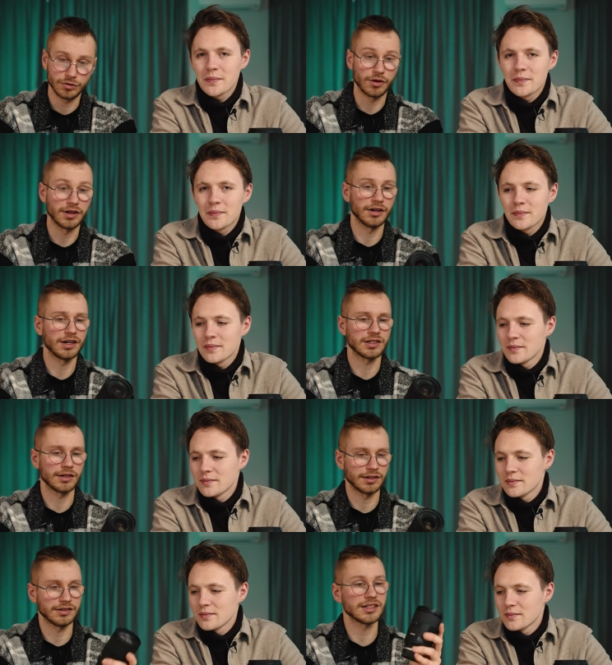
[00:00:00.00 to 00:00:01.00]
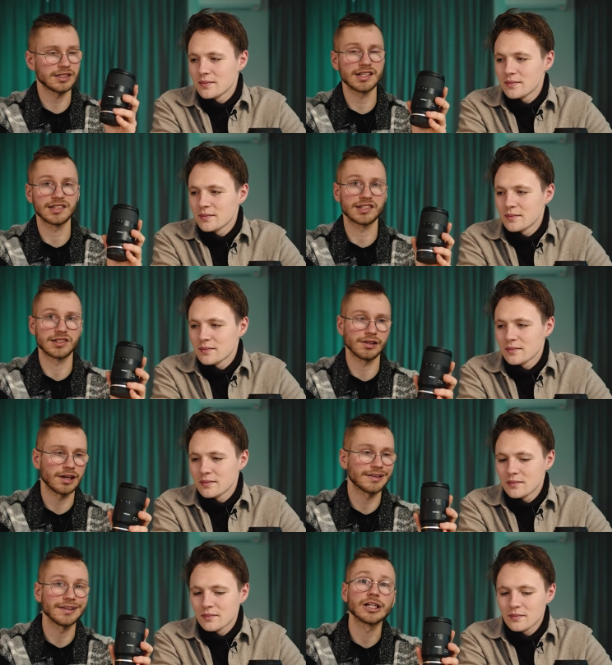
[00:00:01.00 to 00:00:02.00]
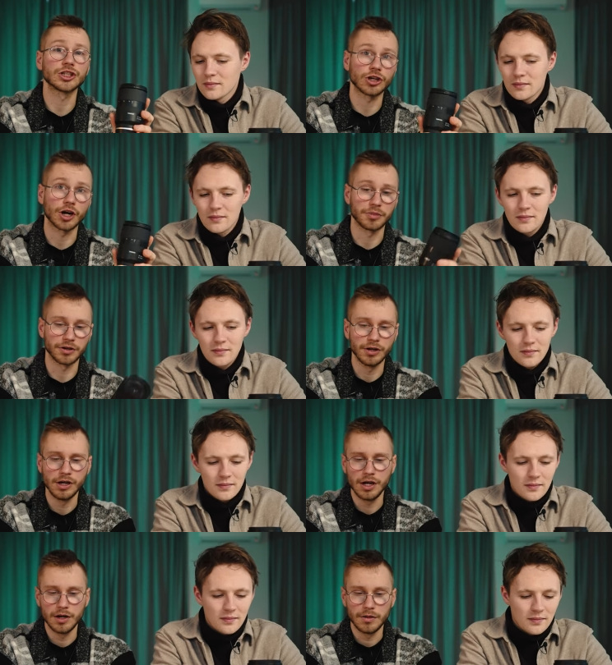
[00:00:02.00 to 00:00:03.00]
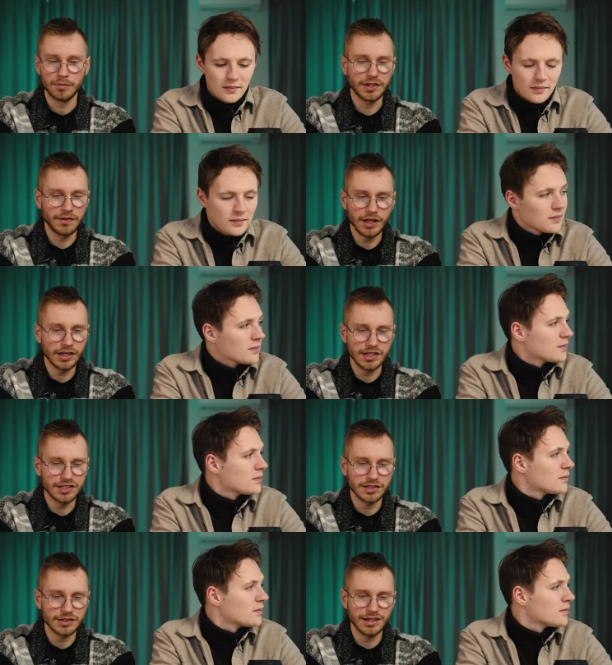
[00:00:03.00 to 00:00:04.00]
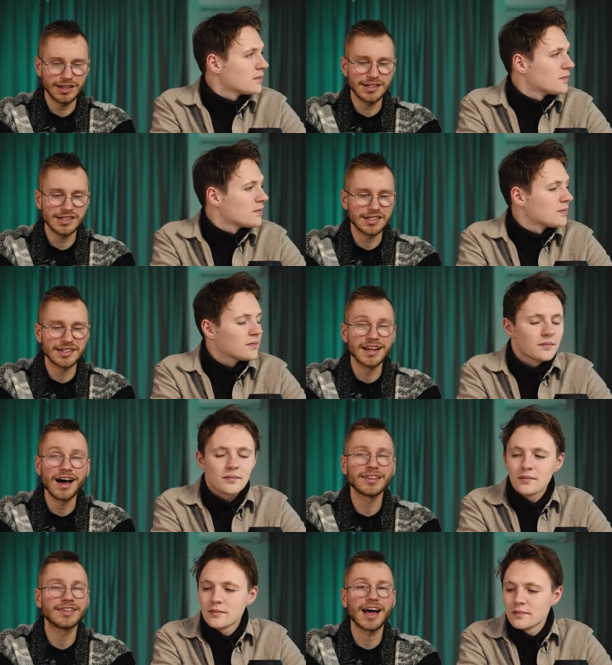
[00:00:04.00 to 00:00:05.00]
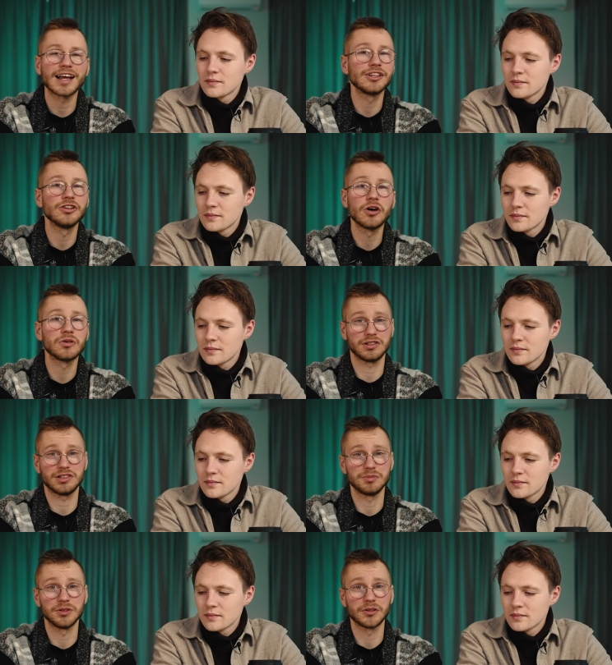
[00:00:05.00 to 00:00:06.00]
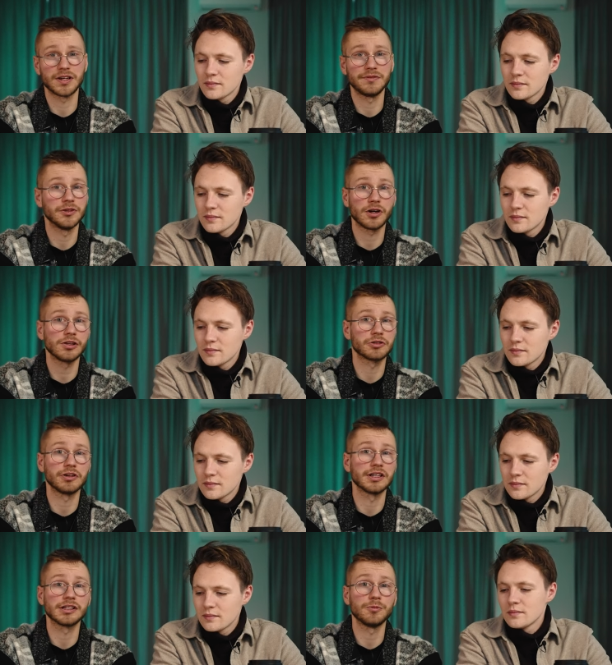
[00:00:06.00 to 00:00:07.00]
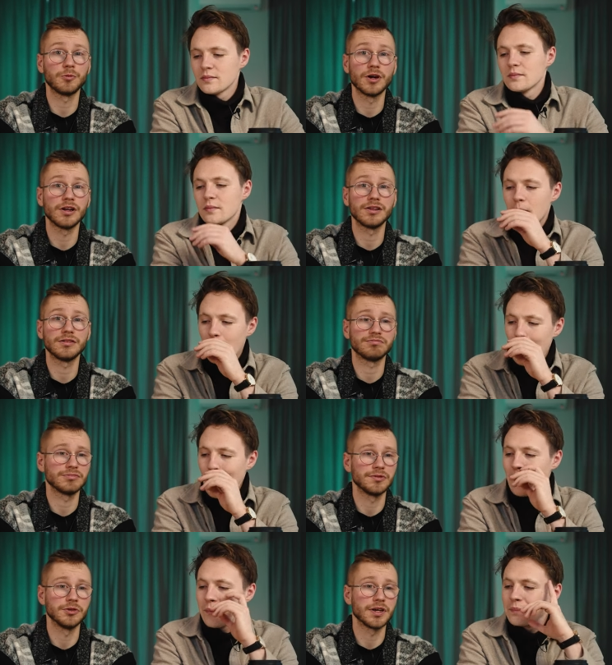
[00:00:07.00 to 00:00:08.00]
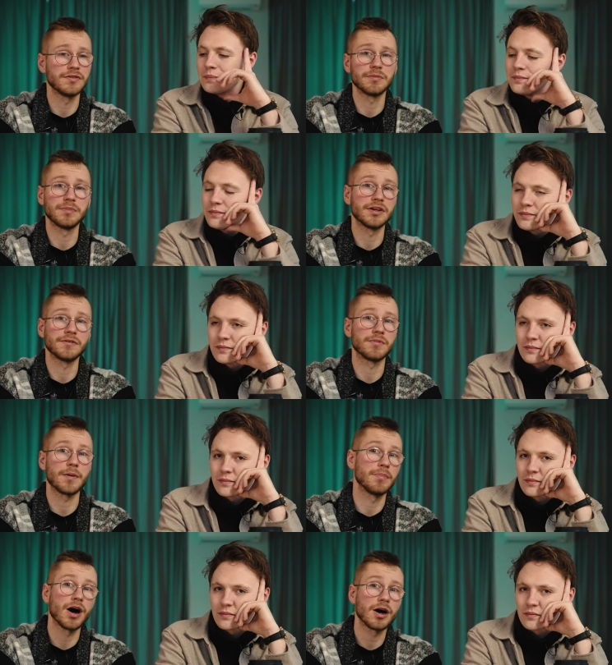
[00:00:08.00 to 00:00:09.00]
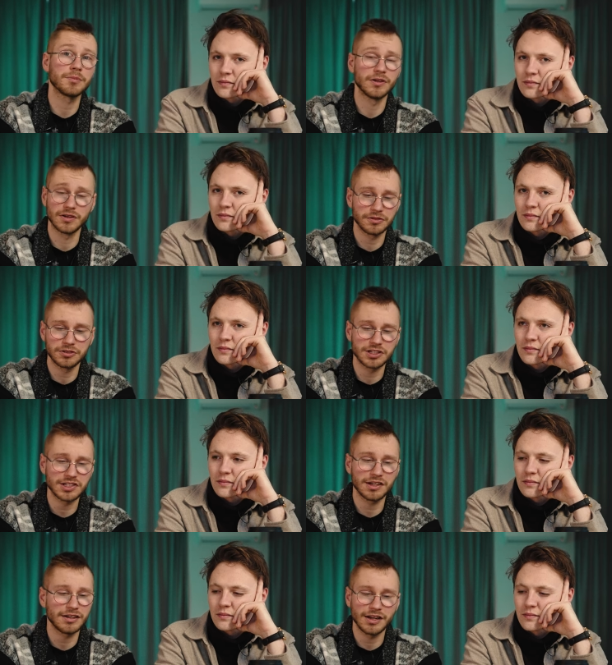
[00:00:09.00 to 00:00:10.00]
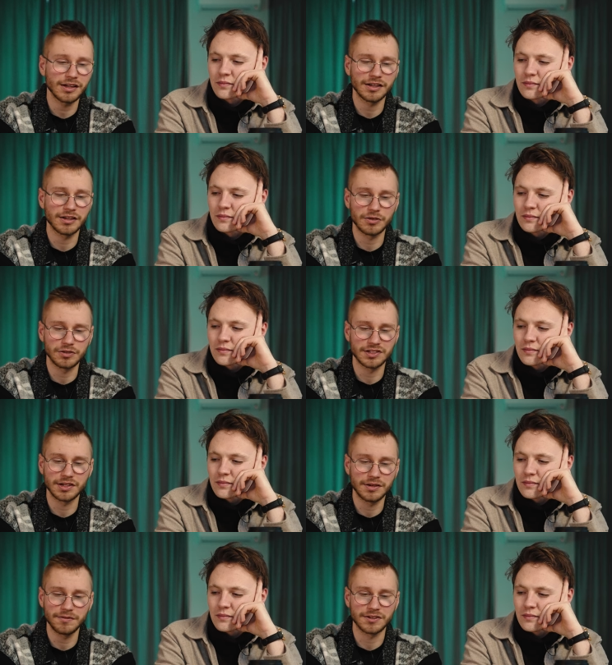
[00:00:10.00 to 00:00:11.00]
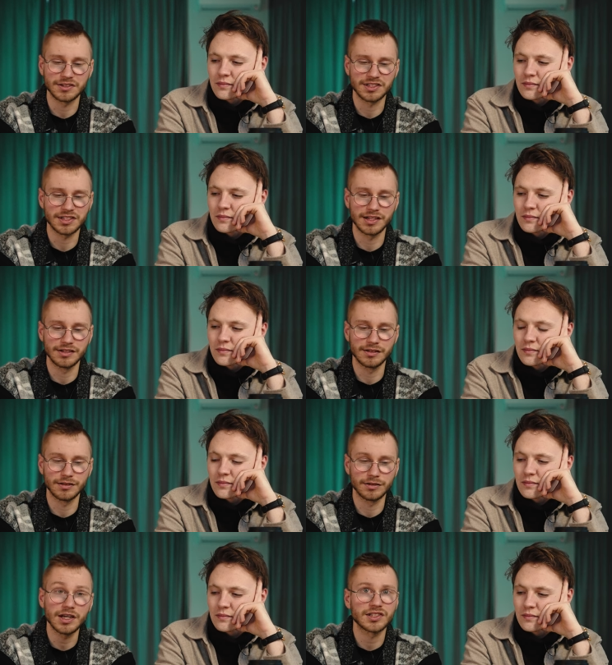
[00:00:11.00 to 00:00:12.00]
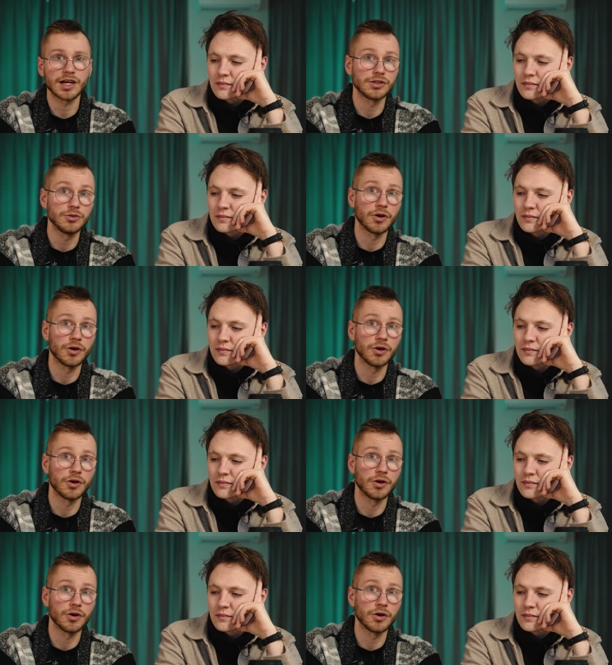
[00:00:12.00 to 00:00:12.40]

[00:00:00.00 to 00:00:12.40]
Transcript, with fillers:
Speaker 1: No, uh, I, I, uh, this lens is a lot less sharper. But the thing is, it's not that noticeable, okay? If you color grade a clip well, if you give it a bit of a pop, you know, you're just gonna, not gonna notice the difference. And uh, yes, I do